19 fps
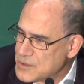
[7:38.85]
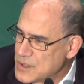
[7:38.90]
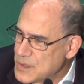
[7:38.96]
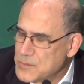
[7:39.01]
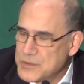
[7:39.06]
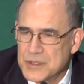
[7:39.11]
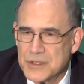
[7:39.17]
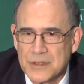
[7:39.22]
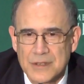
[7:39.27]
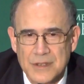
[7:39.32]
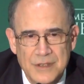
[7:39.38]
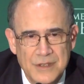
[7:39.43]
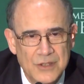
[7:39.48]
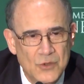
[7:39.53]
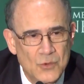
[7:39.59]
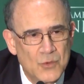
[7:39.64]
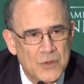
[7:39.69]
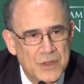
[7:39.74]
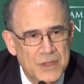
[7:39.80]
Simpson to
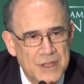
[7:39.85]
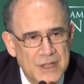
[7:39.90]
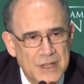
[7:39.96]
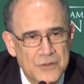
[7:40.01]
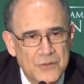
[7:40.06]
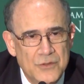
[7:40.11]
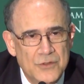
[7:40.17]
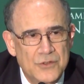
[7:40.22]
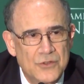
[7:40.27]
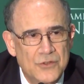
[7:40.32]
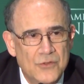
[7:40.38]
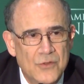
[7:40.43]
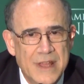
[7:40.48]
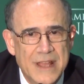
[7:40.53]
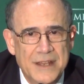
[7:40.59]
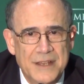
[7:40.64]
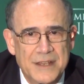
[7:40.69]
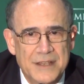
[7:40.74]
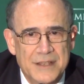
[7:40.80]
deal with the other two
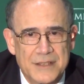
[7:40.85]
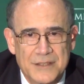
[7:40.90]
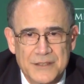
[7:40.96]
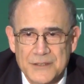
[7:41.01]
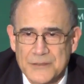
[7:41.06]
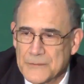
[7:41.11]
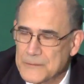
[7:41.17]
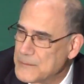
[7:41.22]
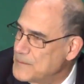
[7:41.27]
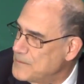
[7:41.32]
entities.